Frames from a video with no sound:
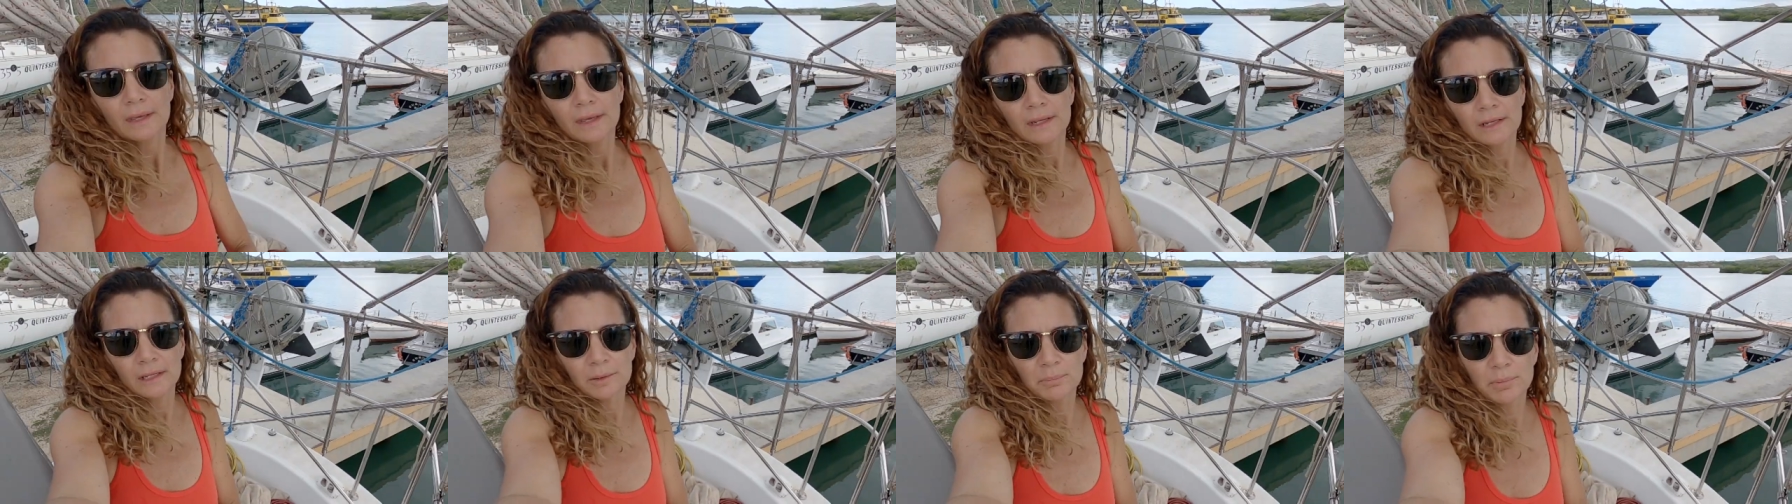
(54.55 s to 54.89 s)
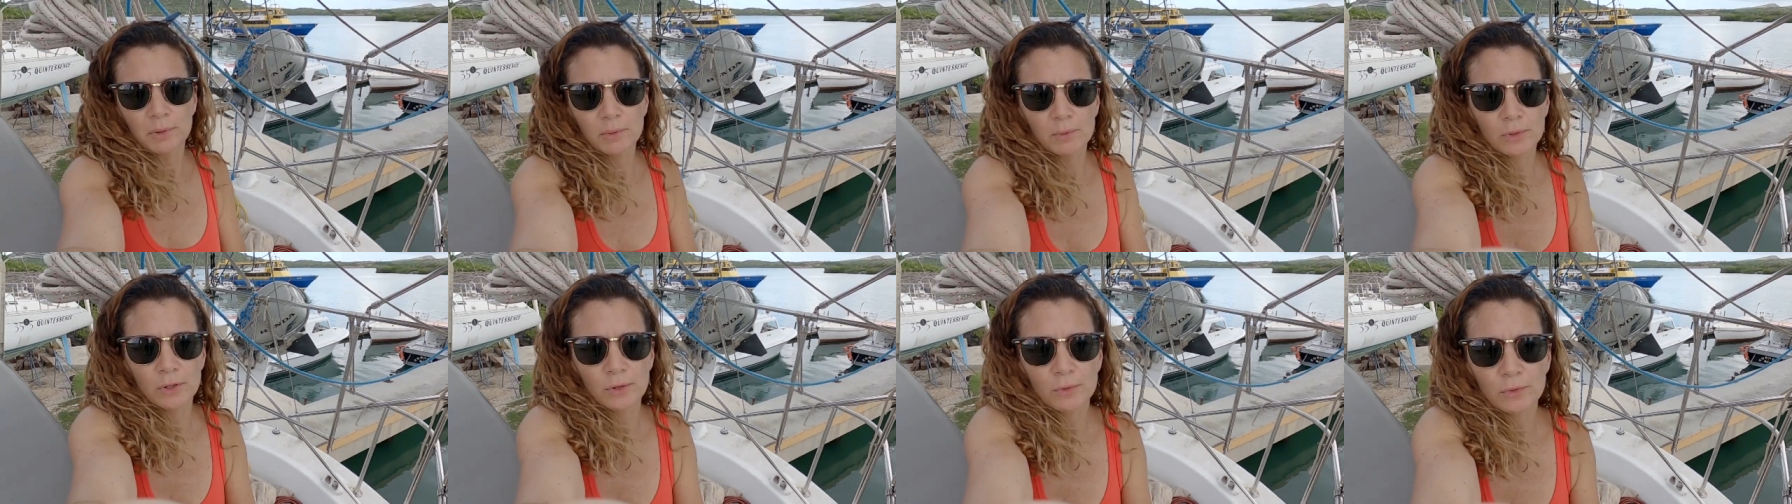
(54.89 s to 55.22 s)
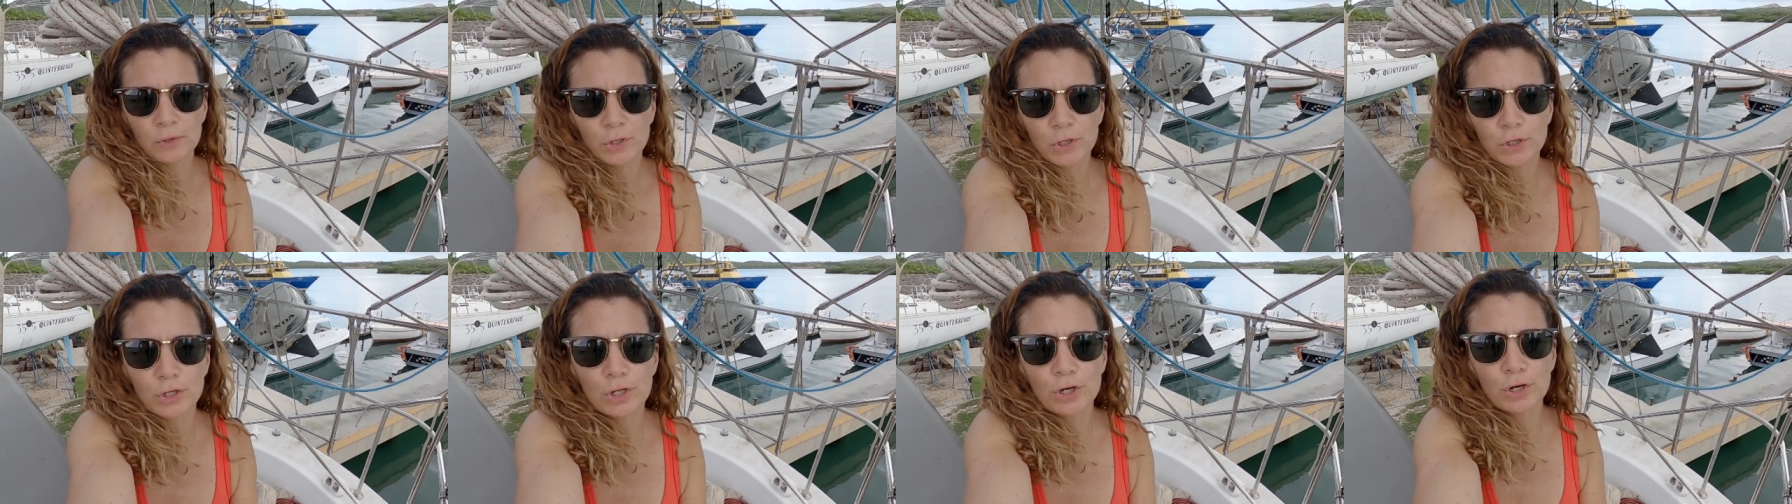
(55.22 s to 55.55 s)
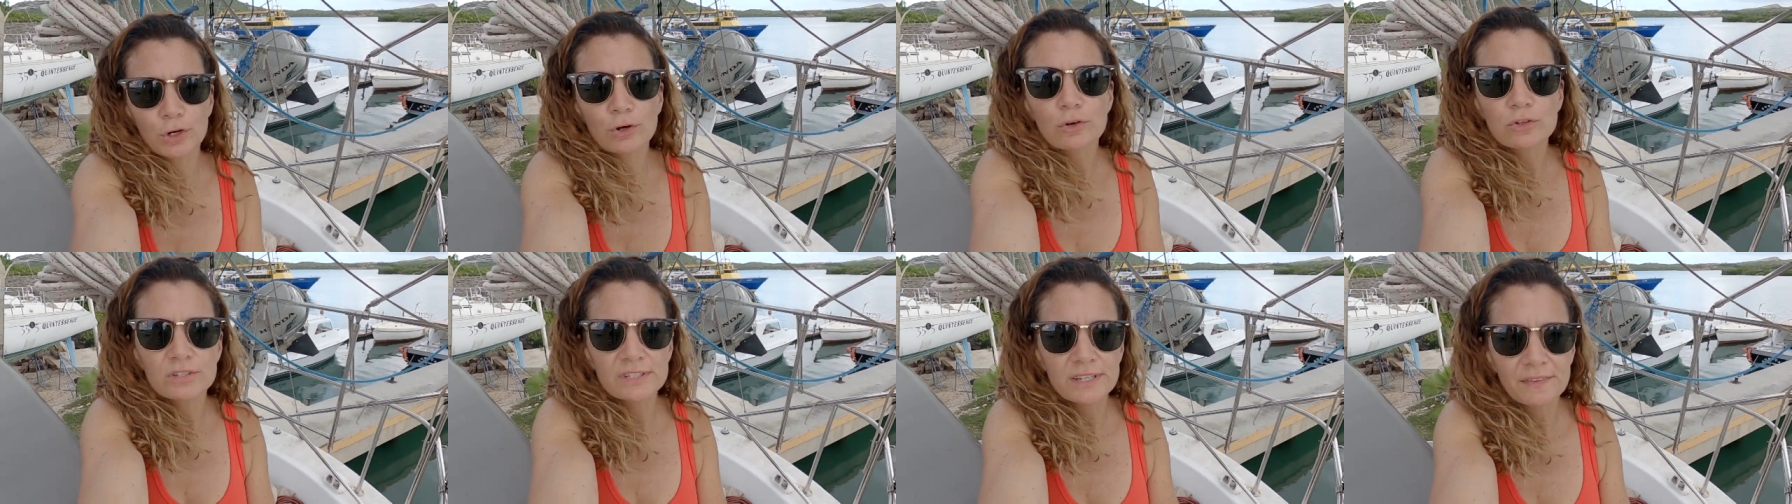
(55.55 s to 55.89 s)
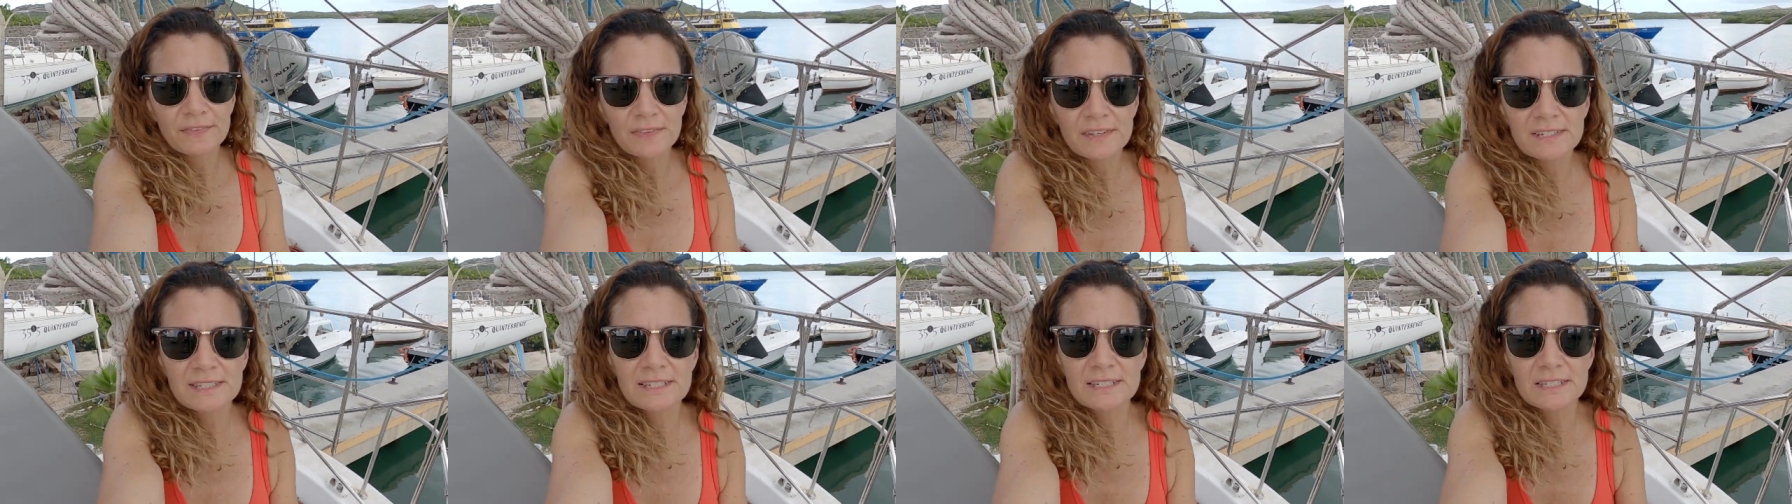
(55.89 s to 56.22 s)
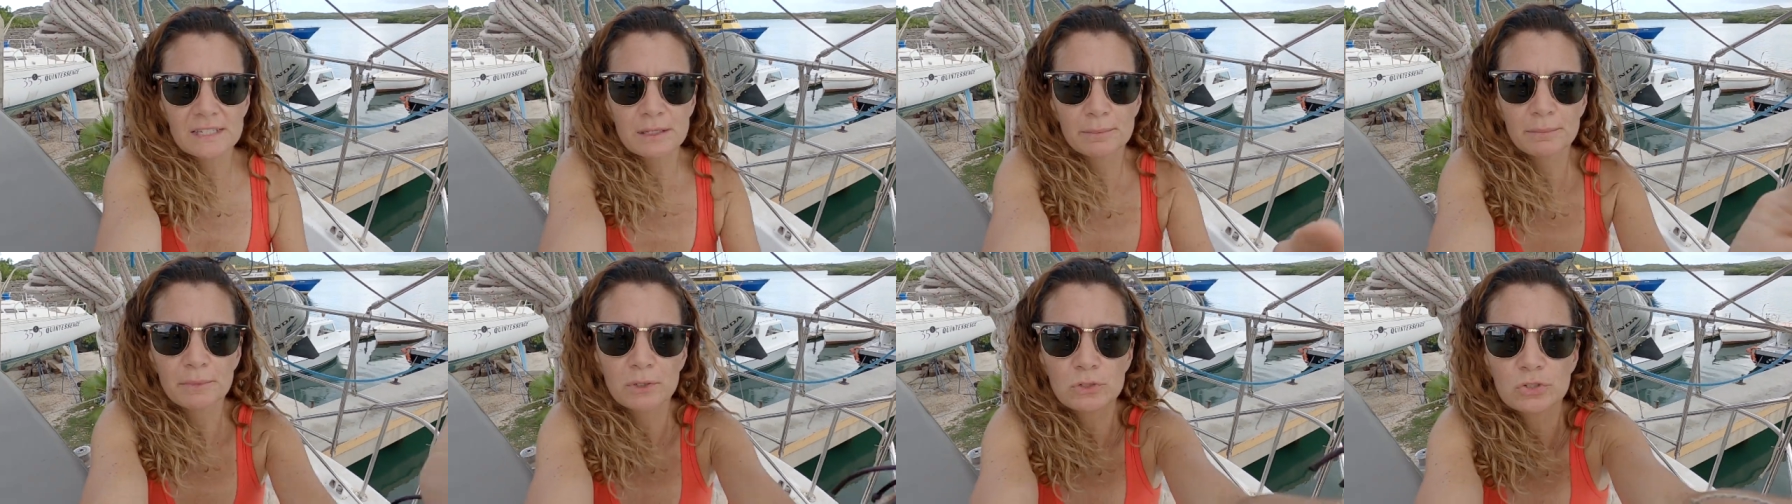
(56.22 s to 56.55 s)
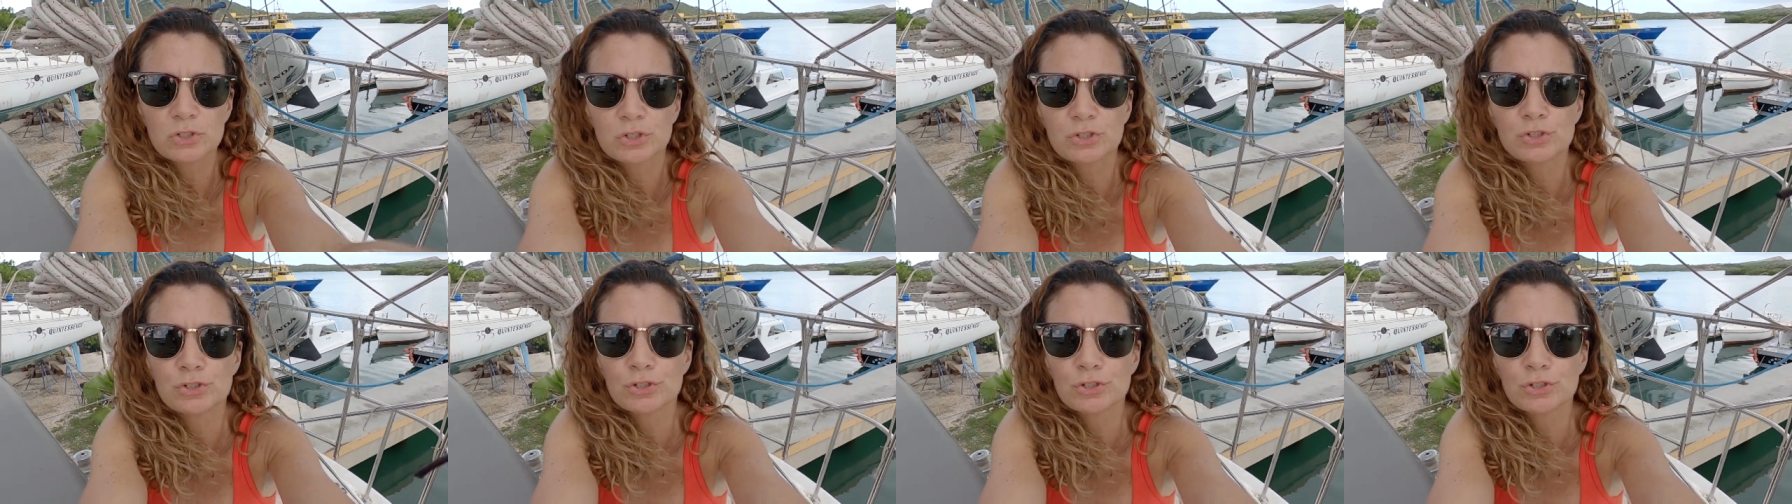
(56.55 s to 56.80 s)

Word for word: Any boat owner knows that this is the most